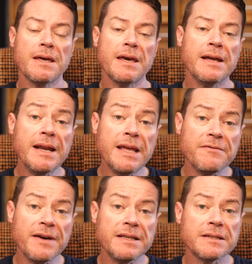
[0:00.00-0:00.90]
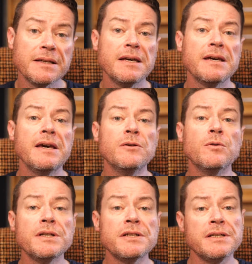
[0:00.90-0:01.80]
In any event, in
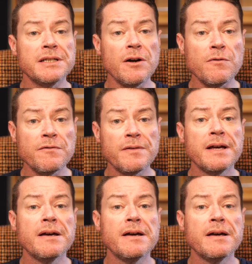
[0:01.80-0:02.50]
order to dissolve,